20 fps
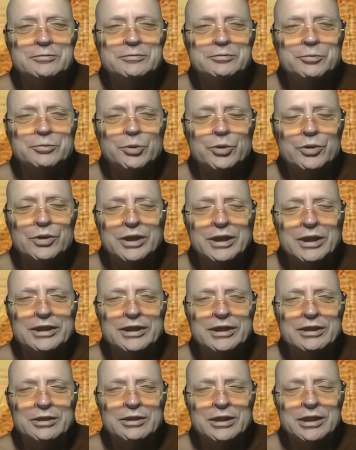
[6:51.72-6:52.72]
more like
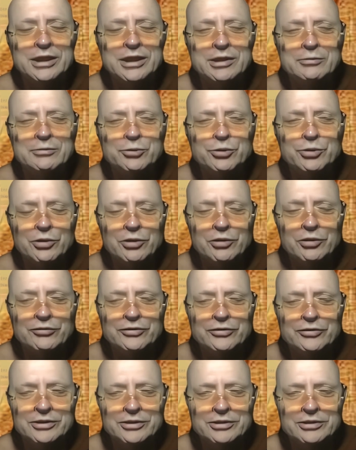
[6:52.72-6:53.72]
uh, more
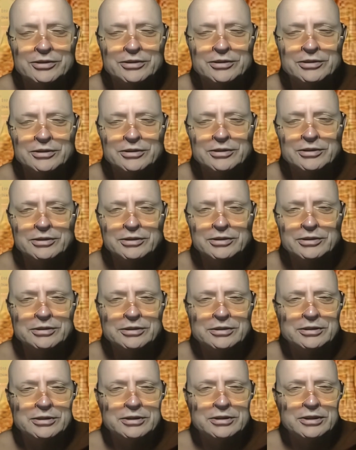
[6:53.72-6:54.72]
often
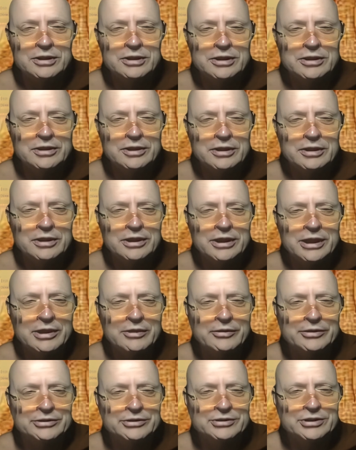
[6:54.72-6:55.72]

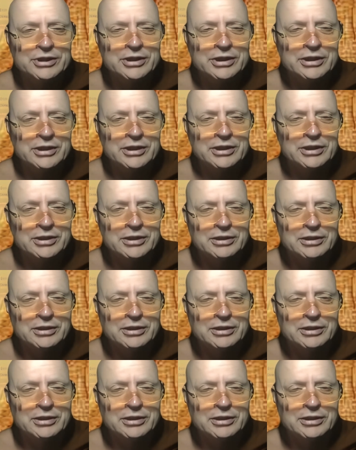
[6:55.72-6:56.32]
there is the